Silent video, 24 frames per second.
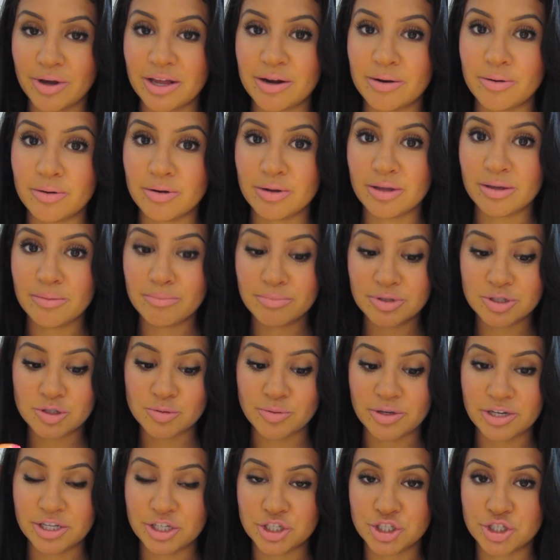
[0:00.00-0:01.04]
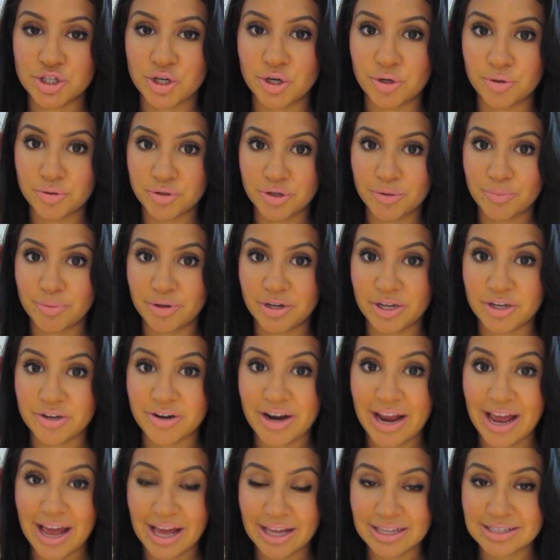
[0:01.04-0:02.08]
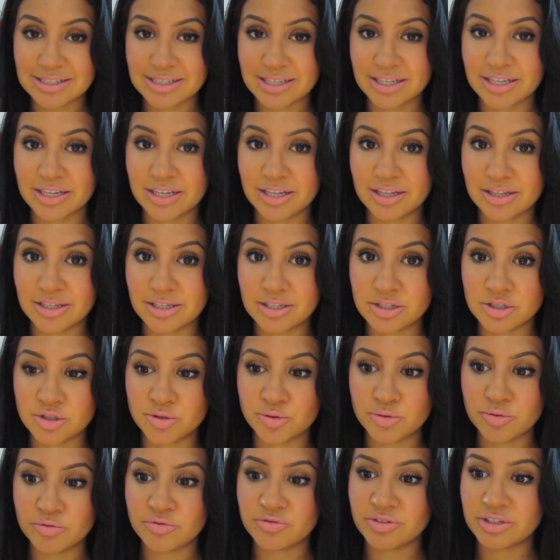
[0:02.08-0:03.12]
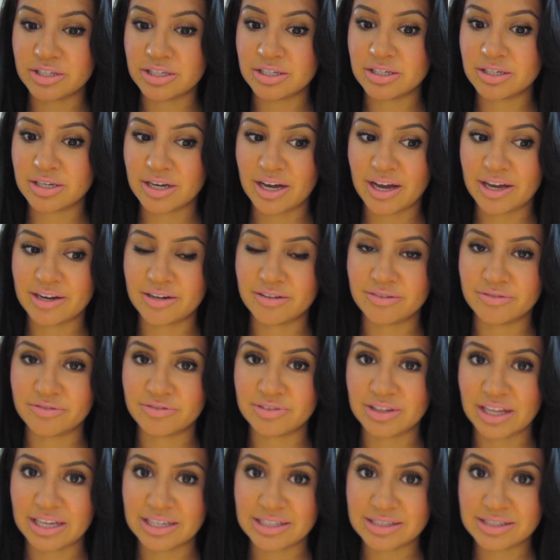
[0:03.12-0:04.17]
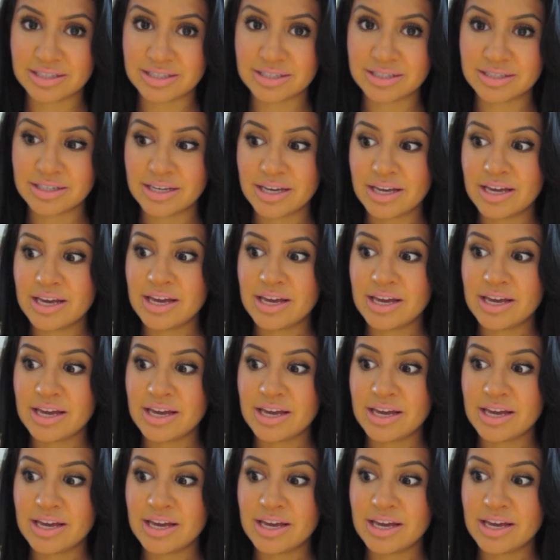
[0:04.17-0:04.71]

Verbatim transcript: And in between each coat, you're putting your hands in these UV kind of lights